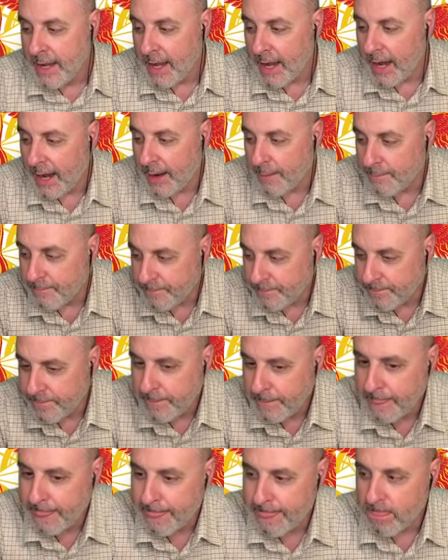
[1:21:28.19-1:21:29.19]
Um,
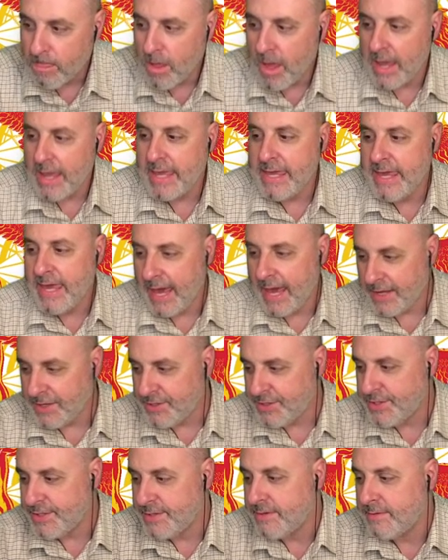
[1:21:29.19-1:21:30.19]

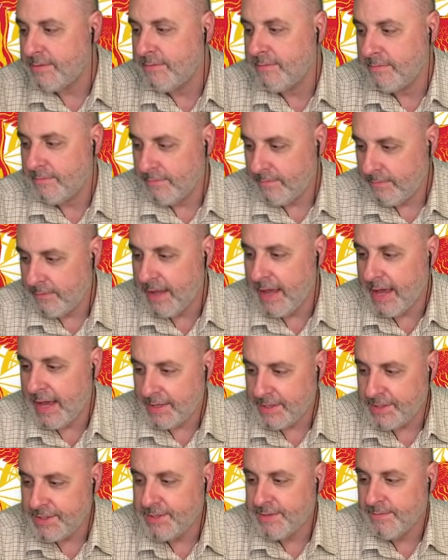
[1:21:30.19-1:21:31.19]
yes,
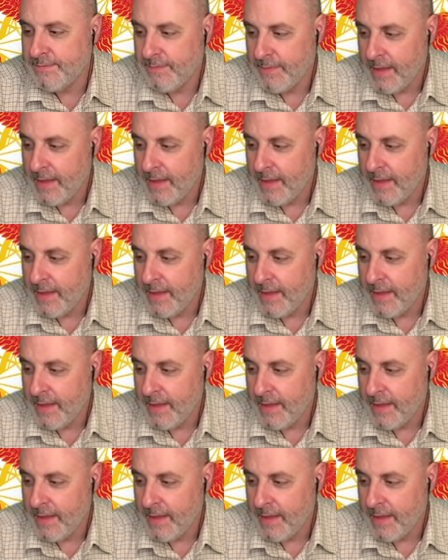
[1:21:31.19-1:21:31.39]
yes.